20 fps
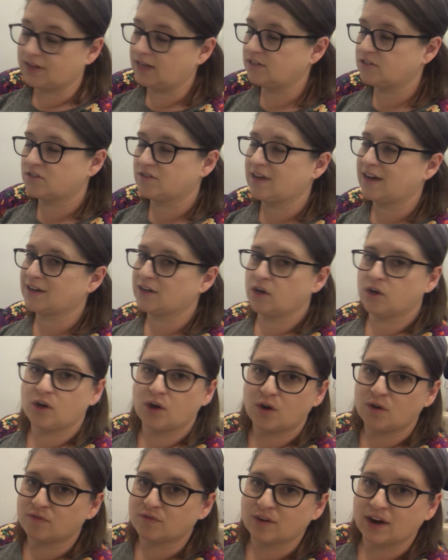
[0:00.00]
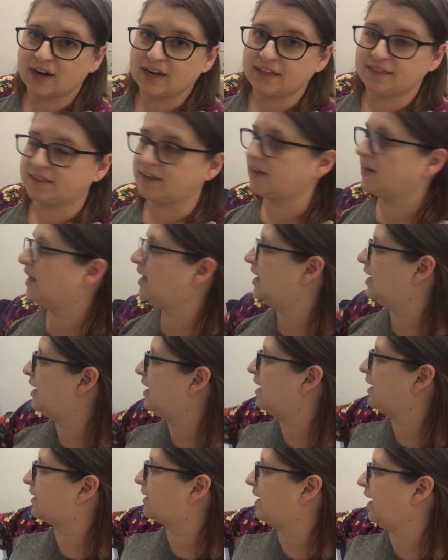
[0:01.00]
so that could go for anything.
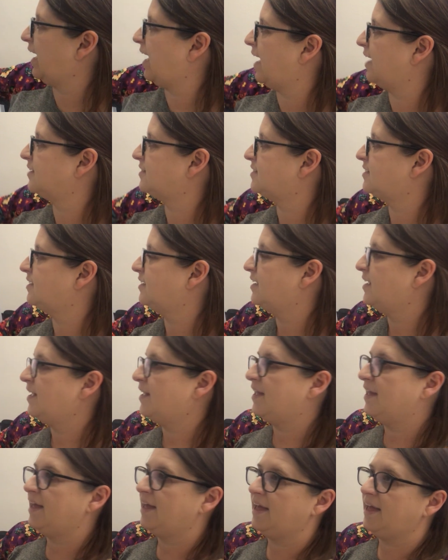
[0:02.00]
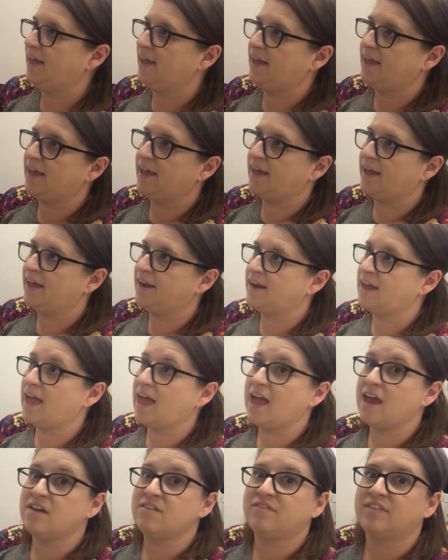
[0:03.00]
A cat, an
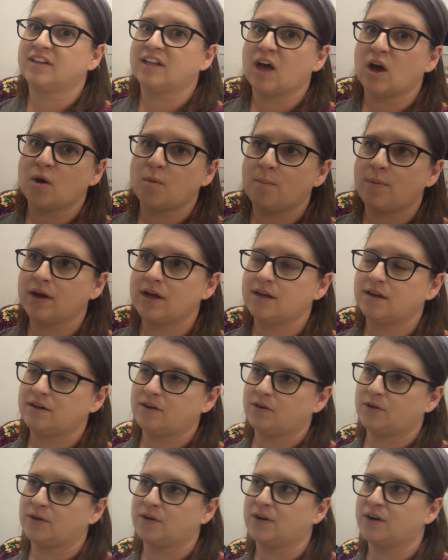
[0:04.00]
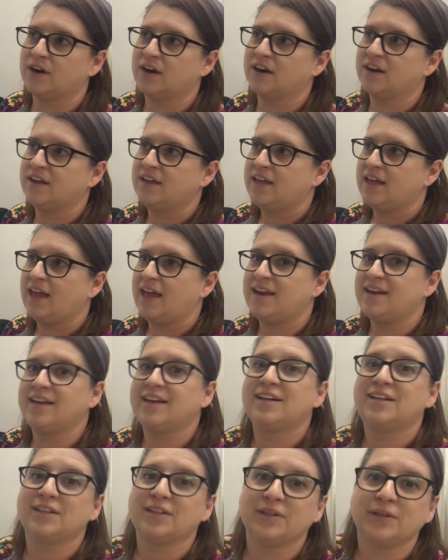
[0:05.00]
envelope, or an
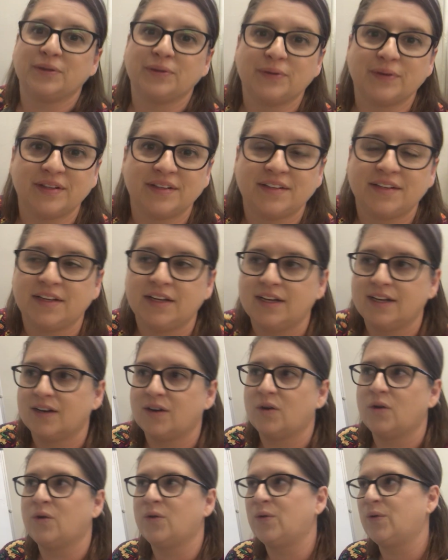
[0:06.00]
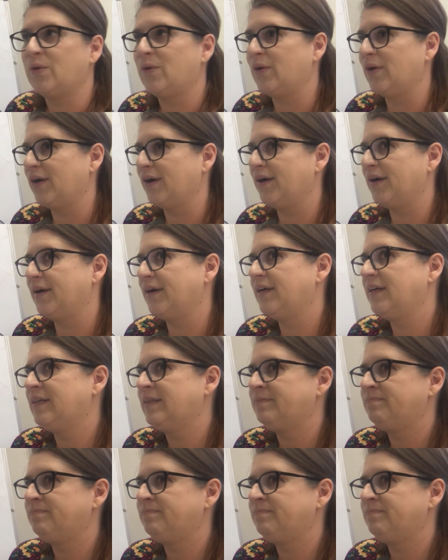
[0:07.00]
igloo, or